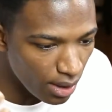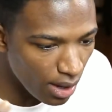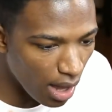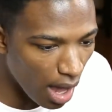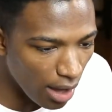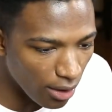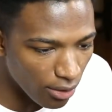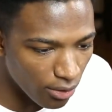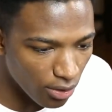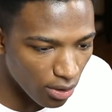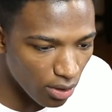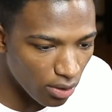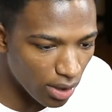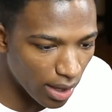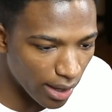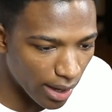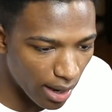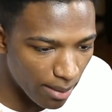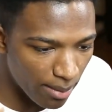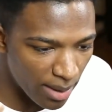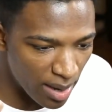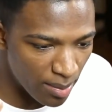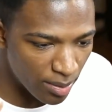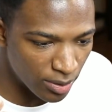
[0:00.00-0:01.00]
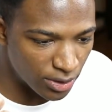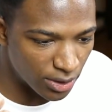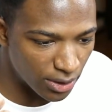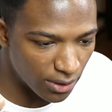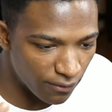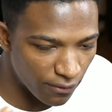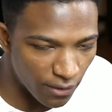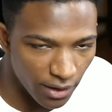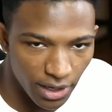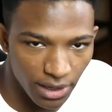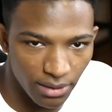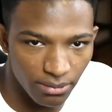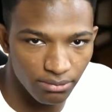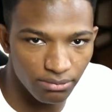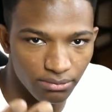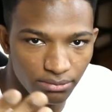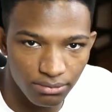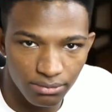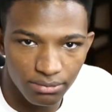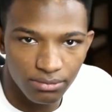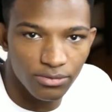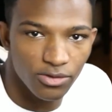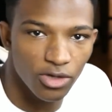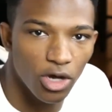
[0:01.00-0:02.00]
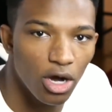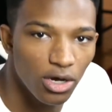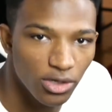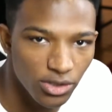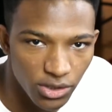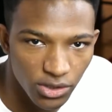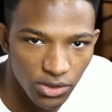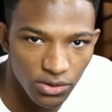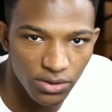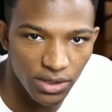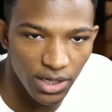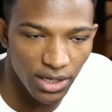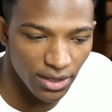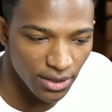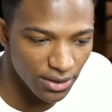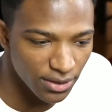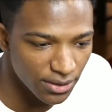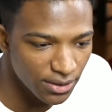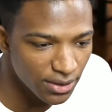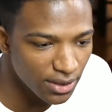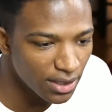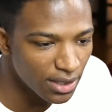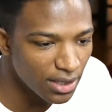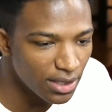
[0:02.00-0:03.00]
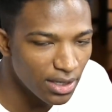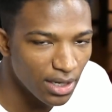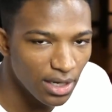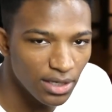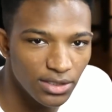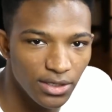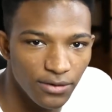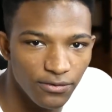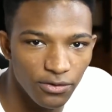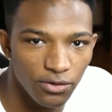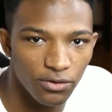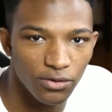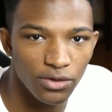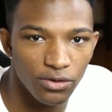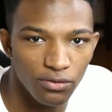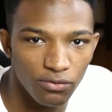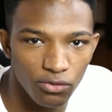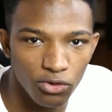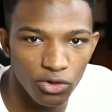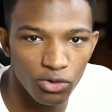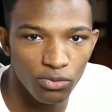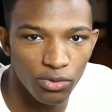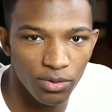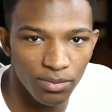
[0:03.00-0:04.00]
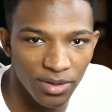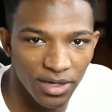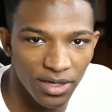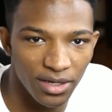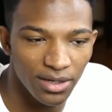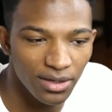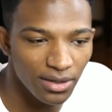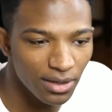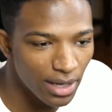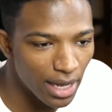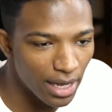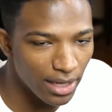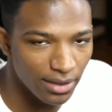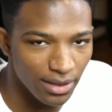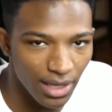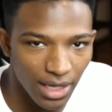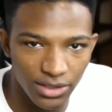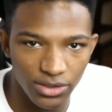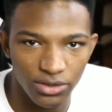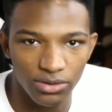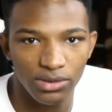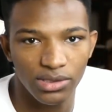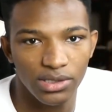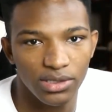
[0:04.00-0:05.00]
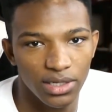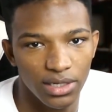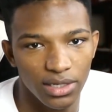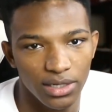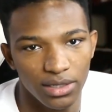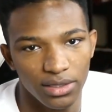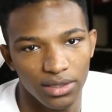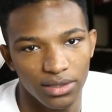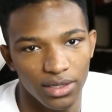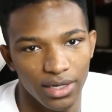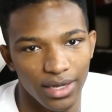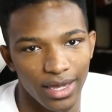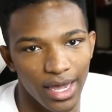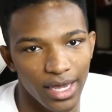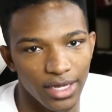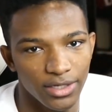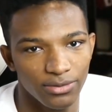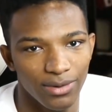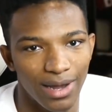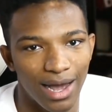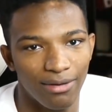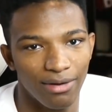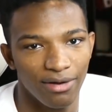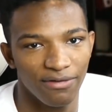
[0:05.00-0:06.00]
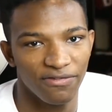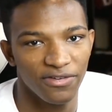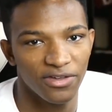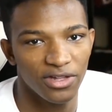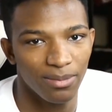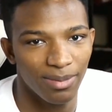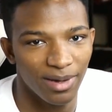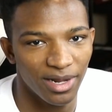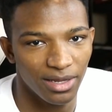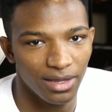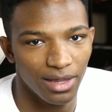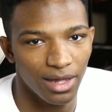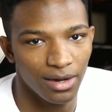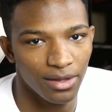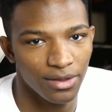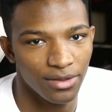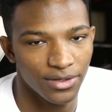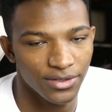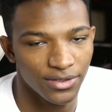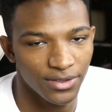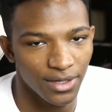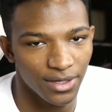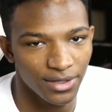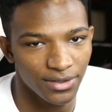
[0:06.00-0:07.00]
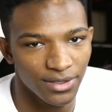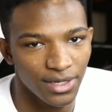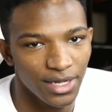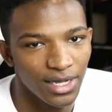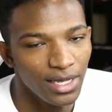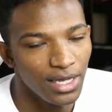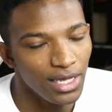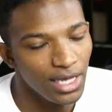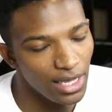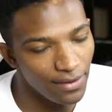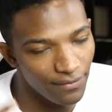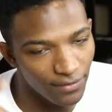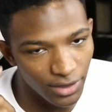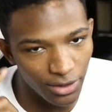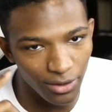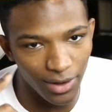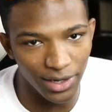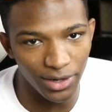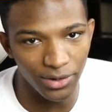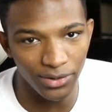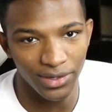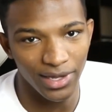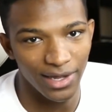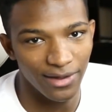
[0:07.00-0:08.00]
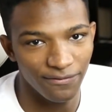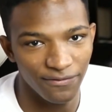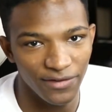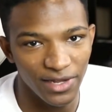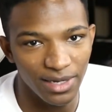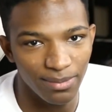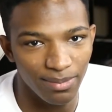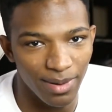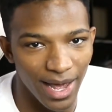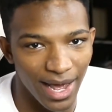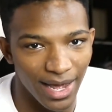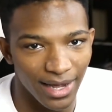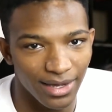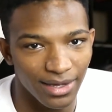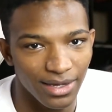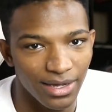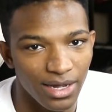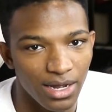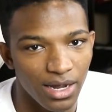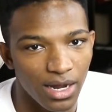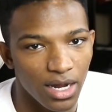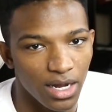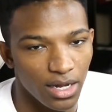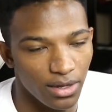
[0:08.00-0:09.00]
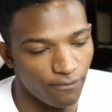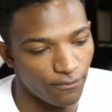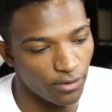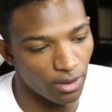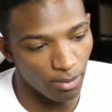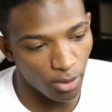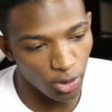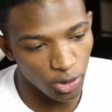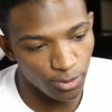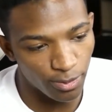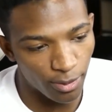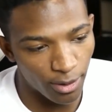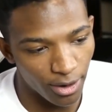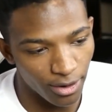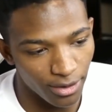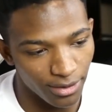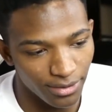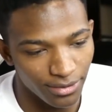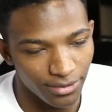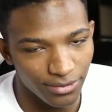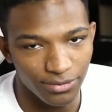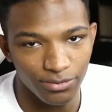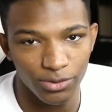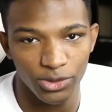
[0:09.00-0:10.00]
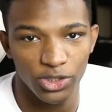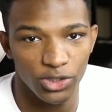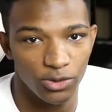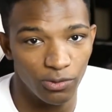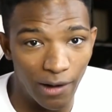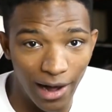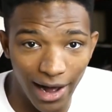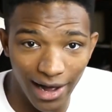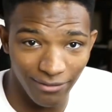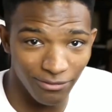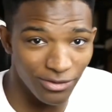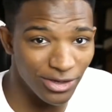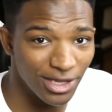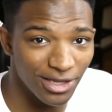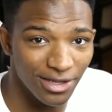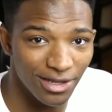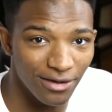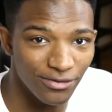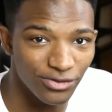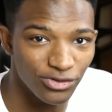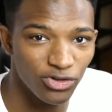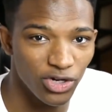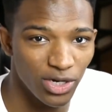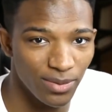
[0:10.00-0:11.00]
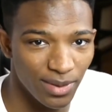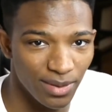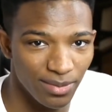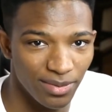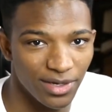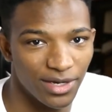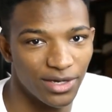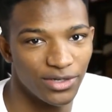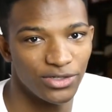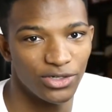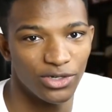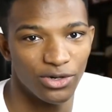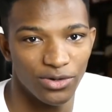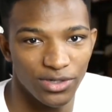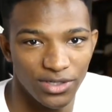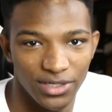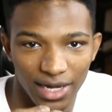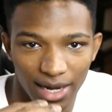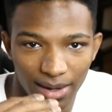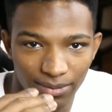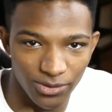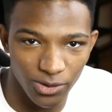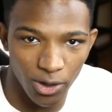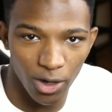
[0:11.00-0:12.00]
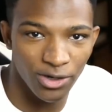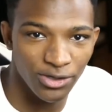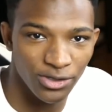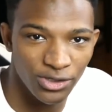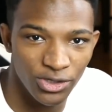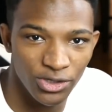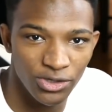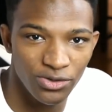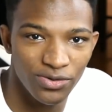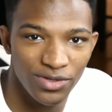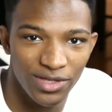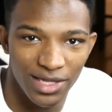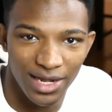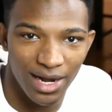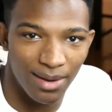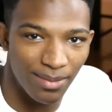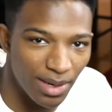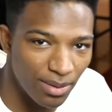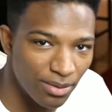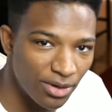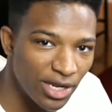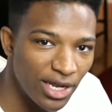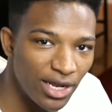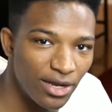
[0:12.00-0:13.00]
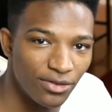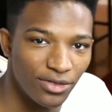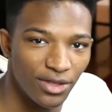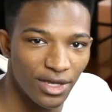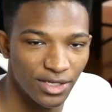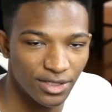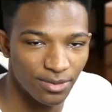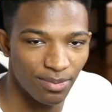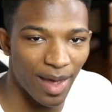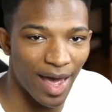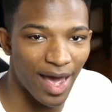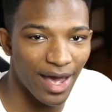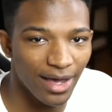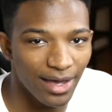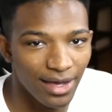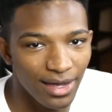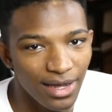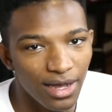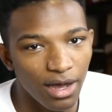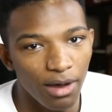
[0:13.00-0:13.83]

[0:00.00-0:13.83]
I don't know, like I'm able to fucking talk to you niggas as if you're in the room with me, and that's usually the case with how I feel about a lot of these things, even though I don't get feedback for the most part, which is why I really love streaming, because, you know, it's like I'm talking to you and then I'm able to hear things back.